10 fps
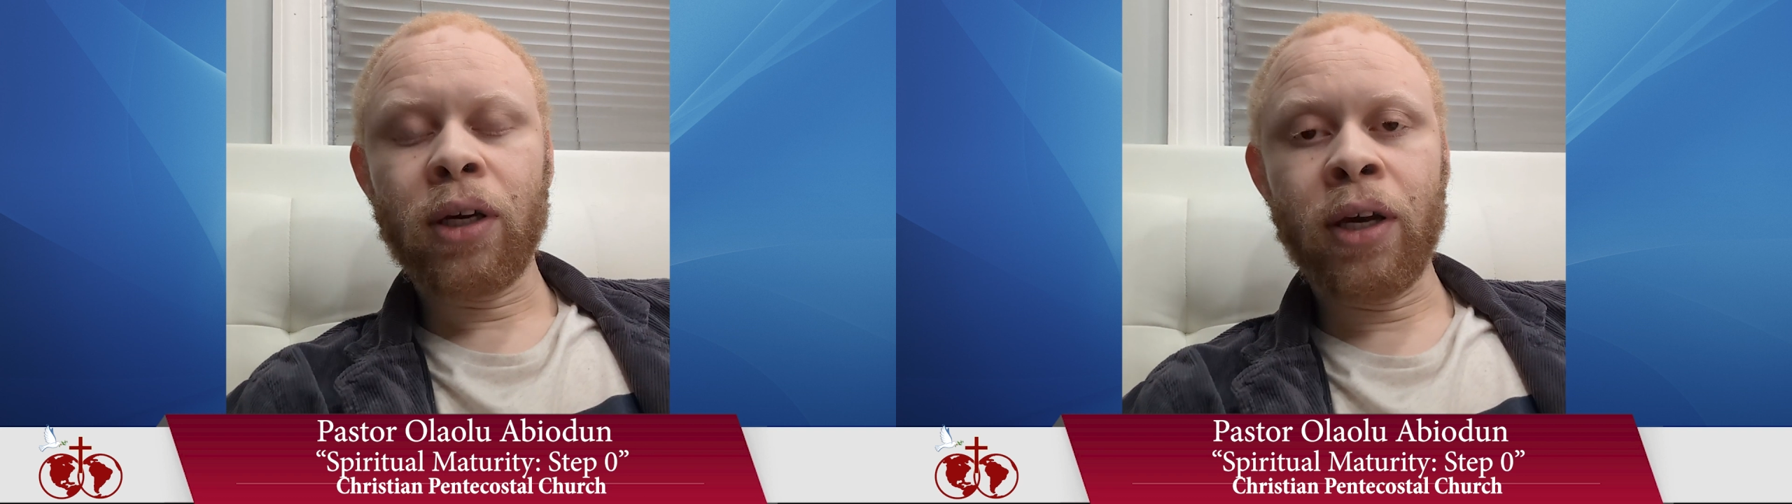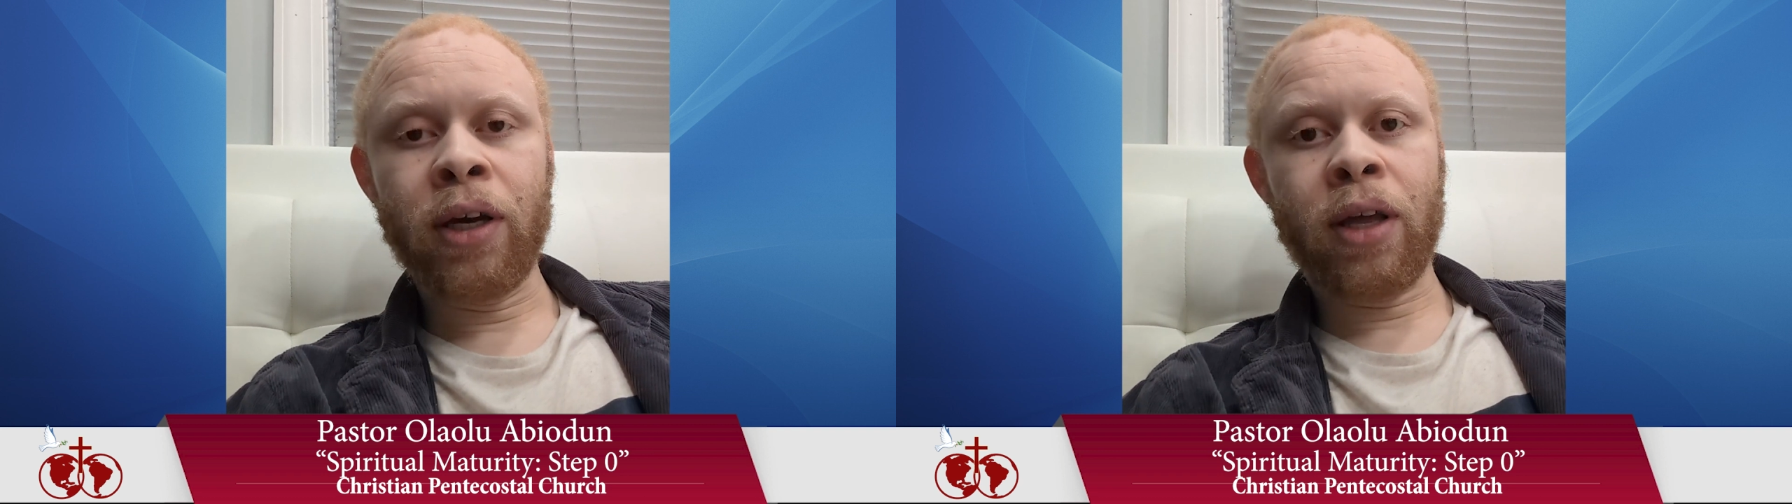
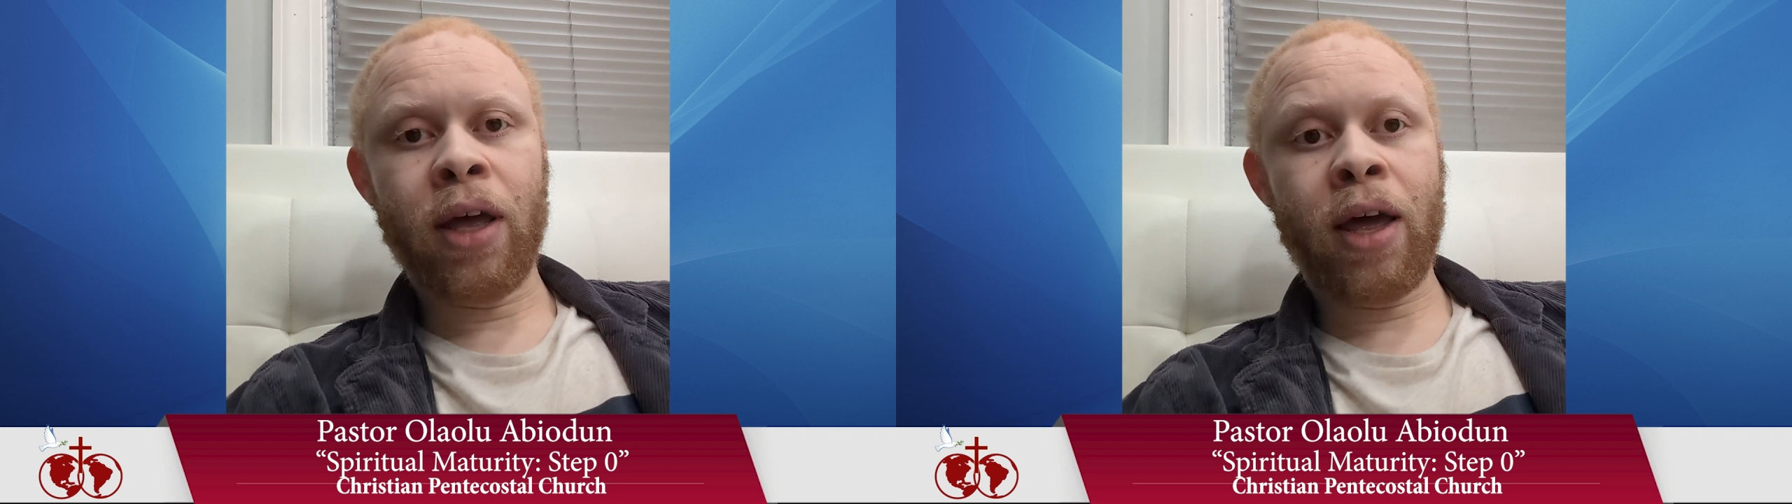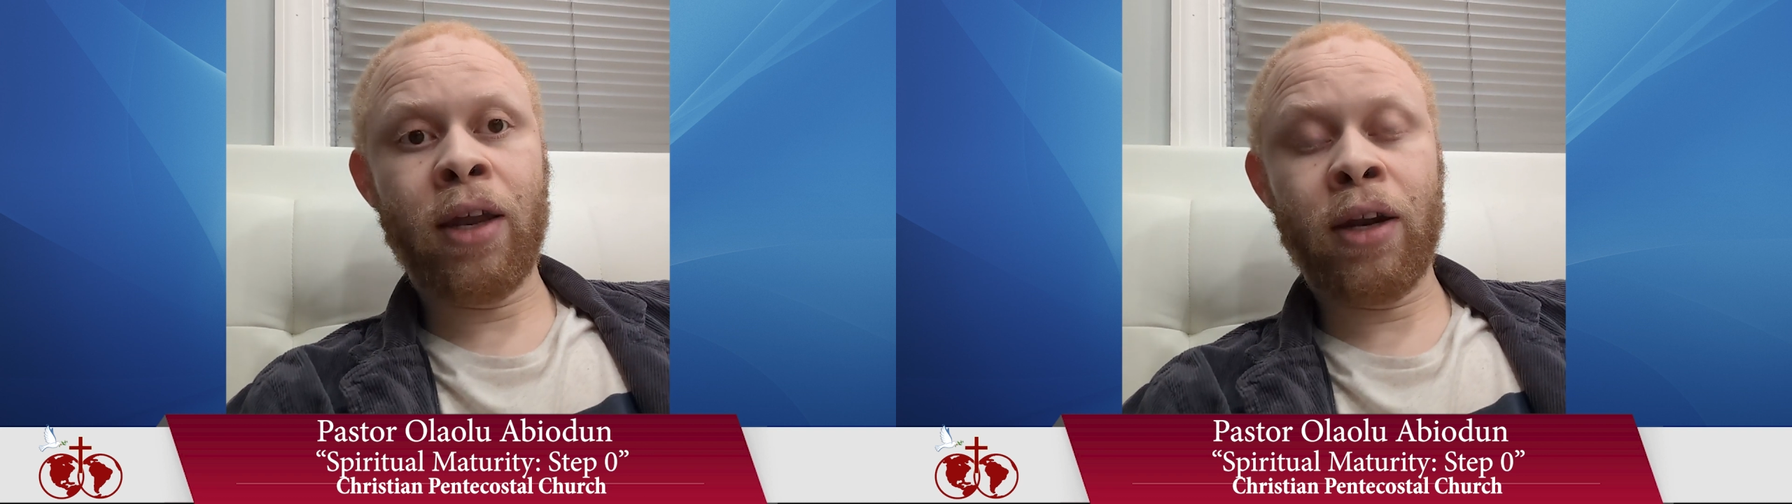
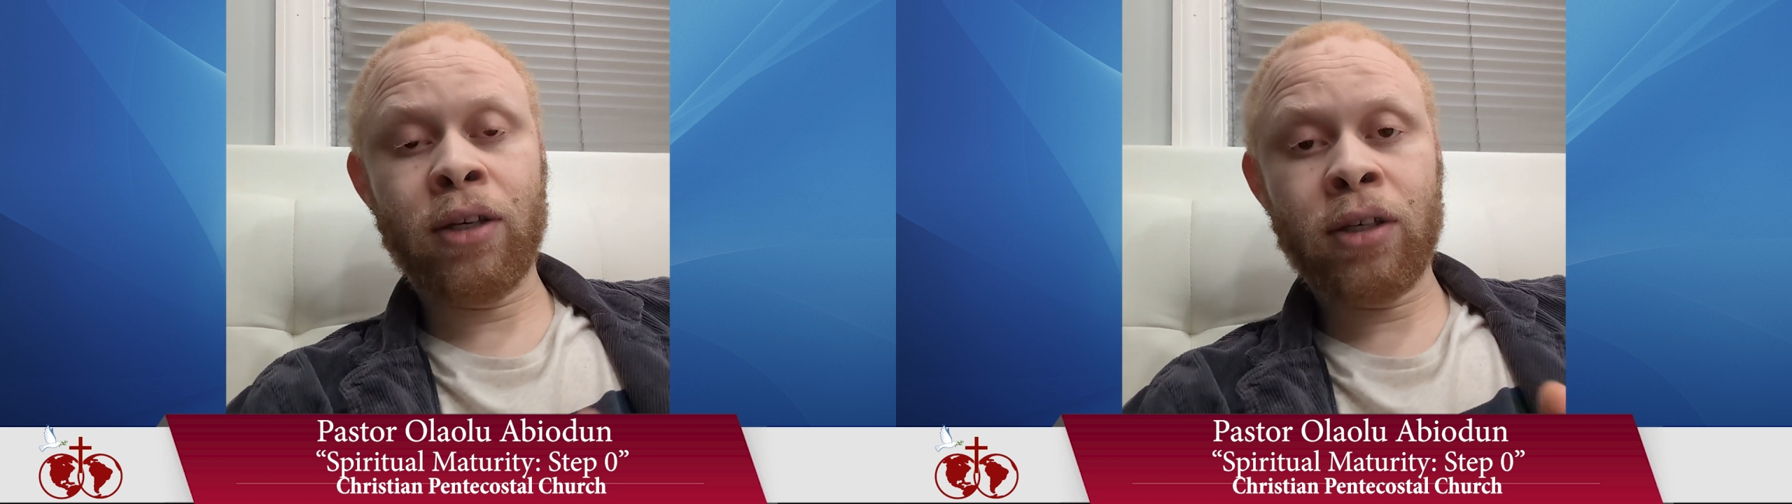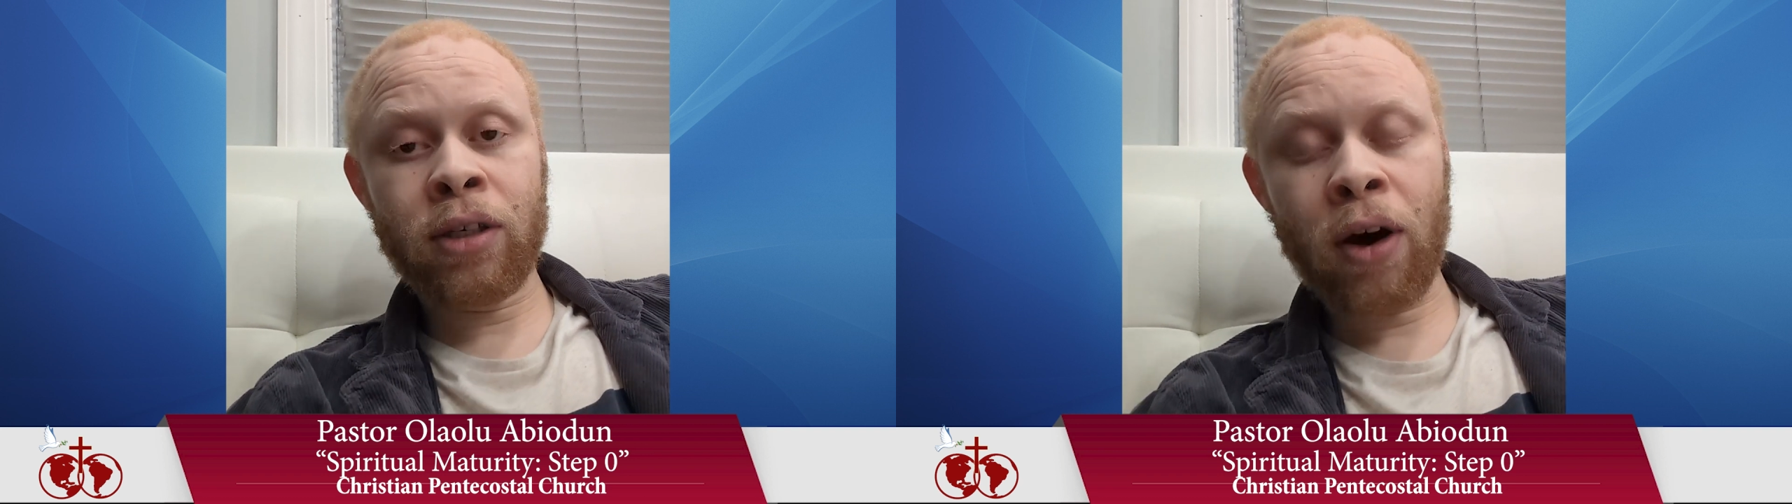in
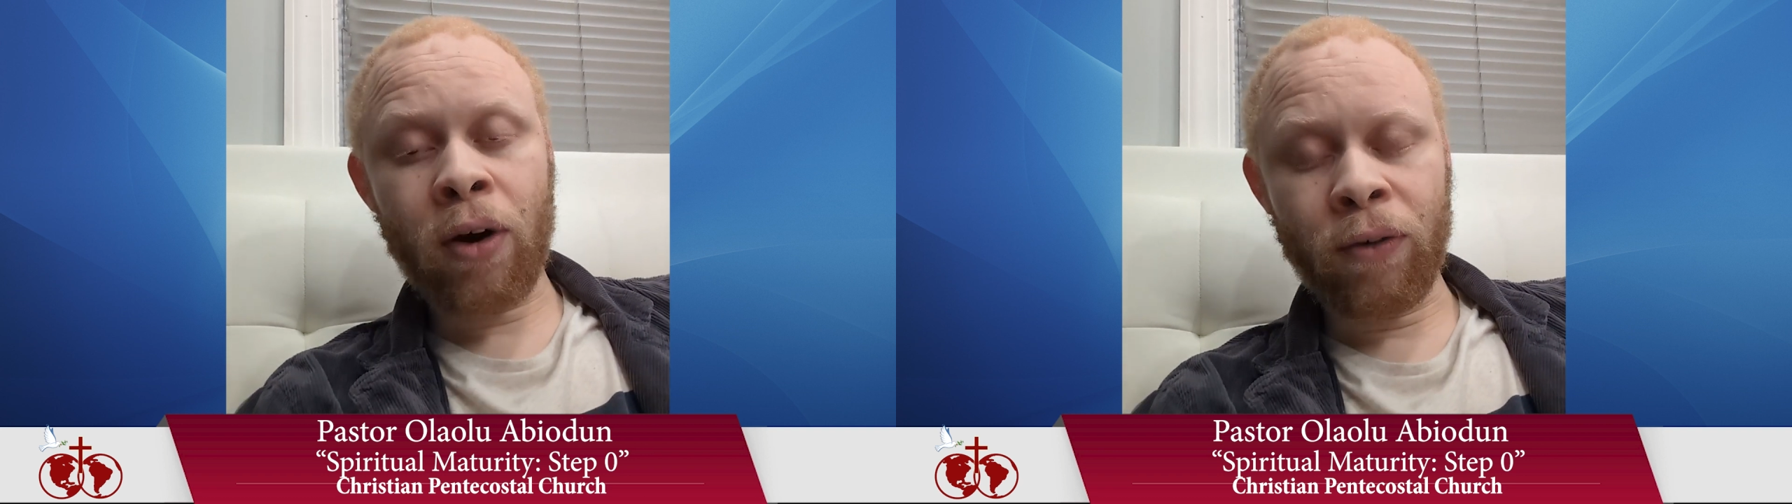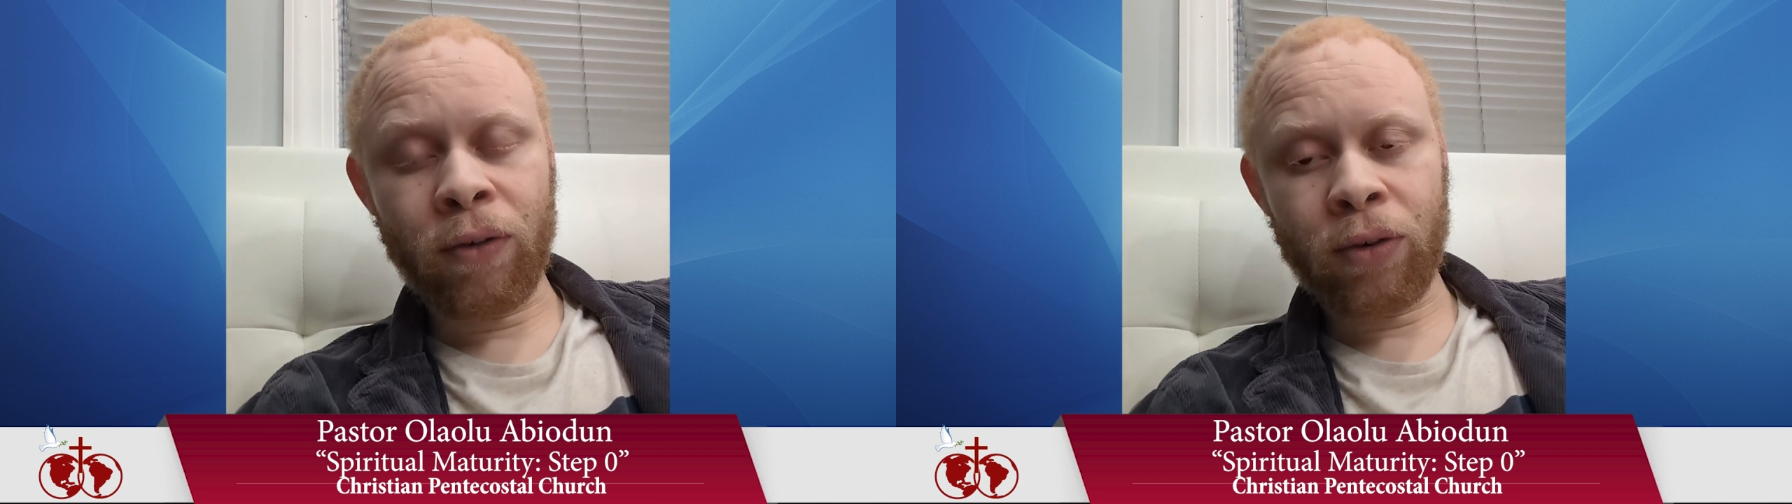
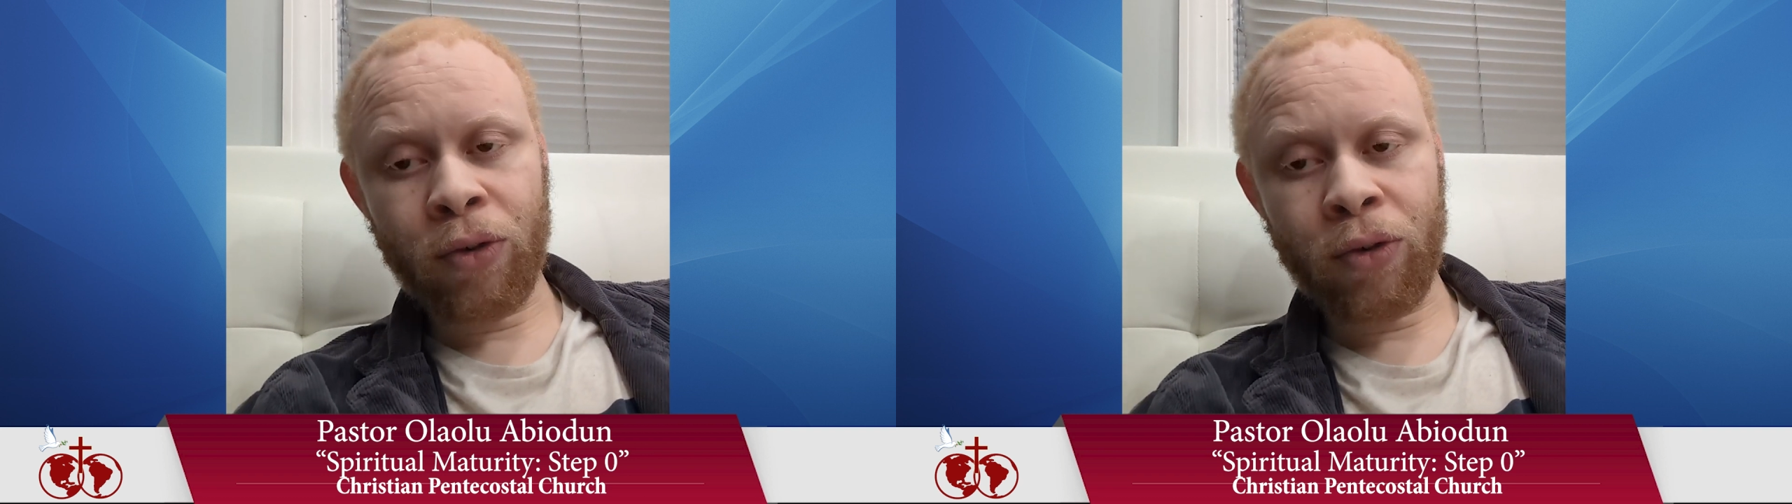itself,